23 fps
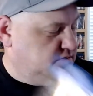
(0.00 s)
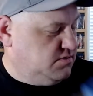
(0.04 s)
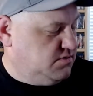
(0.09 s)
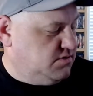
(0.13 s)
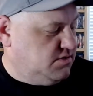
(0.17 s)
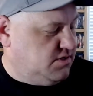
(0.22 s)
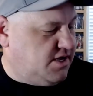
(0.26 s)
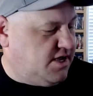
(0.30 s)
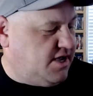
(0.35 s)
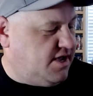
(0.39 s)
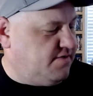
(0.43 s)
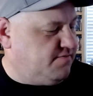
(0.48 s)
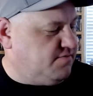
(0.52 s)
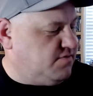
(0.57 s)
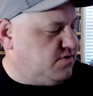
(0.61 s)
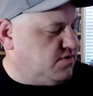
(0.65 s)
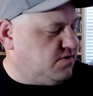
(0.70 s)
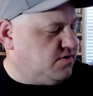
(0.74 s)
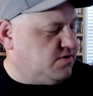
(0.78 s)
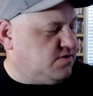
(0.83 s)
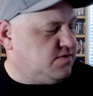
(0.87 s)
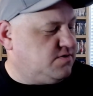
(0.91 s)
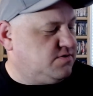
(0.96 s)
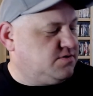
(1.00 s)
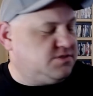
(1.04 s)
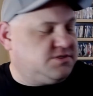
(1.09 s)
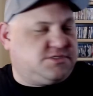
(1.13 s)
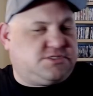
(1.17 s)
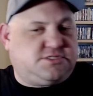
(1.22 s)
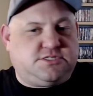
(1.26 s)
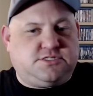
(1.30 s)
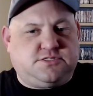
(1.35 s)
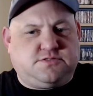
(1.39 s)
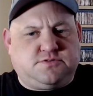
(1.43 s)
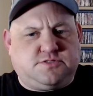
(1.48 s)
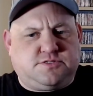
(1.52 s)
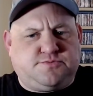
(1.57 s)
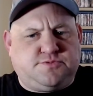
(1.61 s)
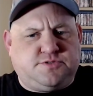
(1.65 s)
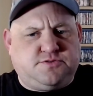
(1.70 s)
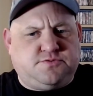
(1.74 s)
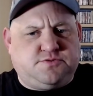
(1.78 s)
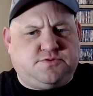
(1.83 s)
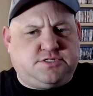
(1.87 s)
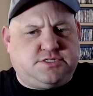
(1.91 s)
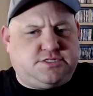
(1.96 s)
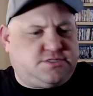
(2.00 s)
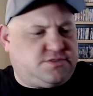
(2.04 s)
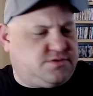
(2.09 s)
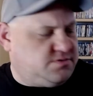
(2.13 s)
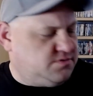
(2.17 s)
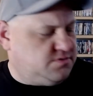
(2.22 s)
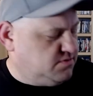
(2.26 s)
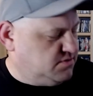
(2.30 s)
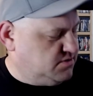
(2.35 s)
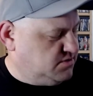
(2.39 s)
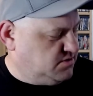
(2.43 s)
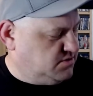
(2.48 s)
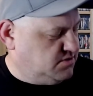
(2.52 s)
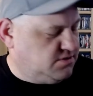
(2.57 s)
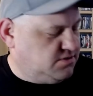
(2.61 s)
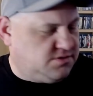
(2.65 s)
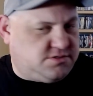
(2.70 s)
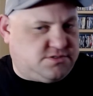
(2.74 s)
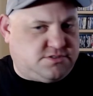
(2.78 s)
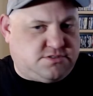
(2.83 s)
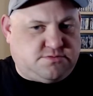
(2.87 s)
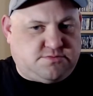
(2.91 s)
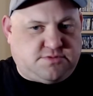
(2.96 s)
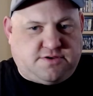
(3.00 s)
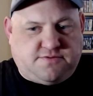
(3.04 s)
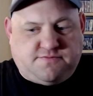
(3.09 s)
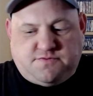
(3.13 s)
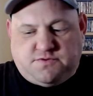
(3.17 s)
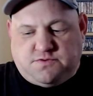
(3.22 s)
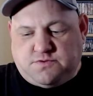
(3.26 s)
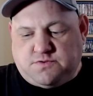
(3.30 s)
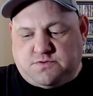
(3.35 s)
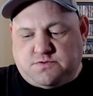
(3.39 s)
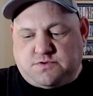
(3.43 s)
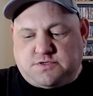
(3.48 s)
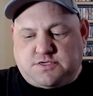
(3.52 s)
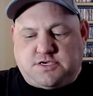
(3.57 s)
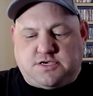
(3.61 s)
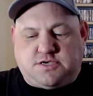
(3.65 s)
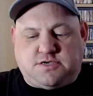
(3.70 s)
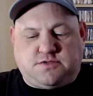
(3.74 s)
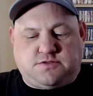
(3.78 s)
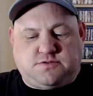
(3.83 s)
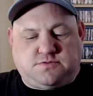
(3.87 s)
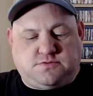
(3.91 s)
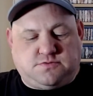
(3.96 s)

I have all the Insidious movies on my Voodoo account.